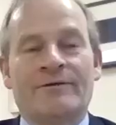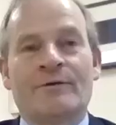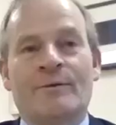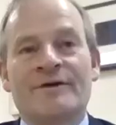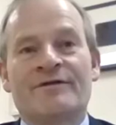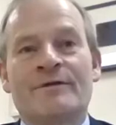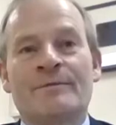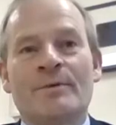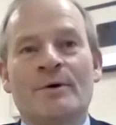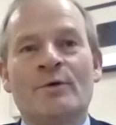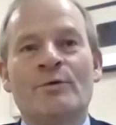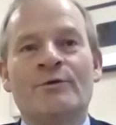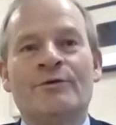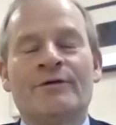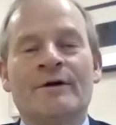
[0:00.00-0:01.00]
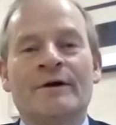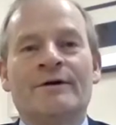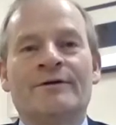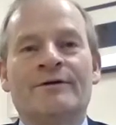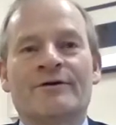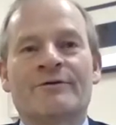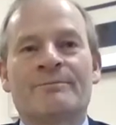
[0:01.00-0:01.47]
so I suppose
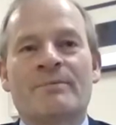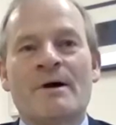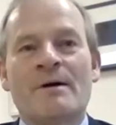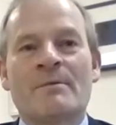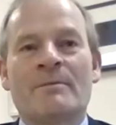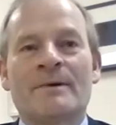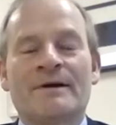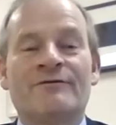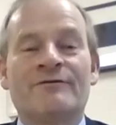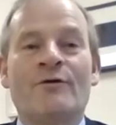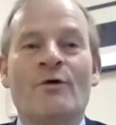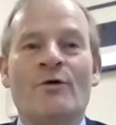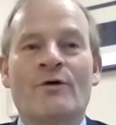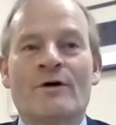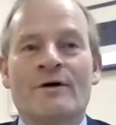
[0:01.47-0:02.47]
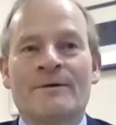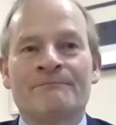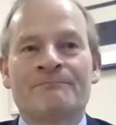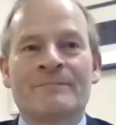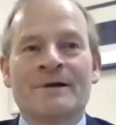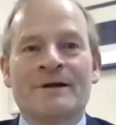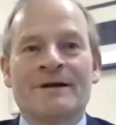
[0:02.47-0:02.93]
there's probably 4
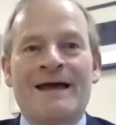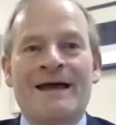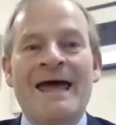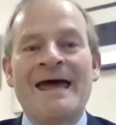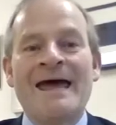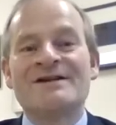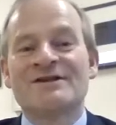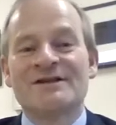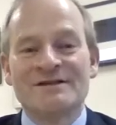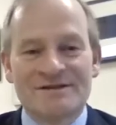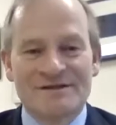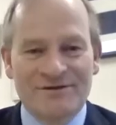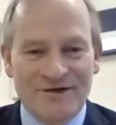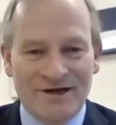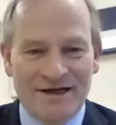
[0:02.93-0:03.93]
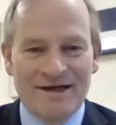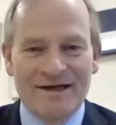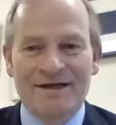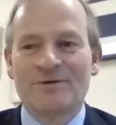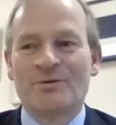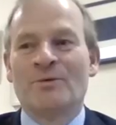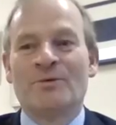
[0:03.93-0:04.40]
headings, if you
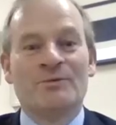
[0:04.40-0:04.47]
like,